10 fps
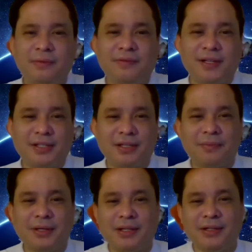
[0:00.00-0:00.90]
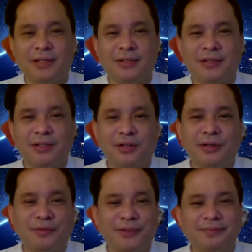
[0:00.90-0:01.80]
investing money on
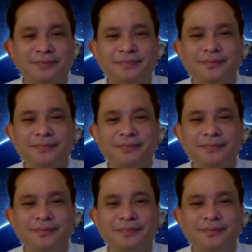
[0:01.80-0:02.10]
Crowd One.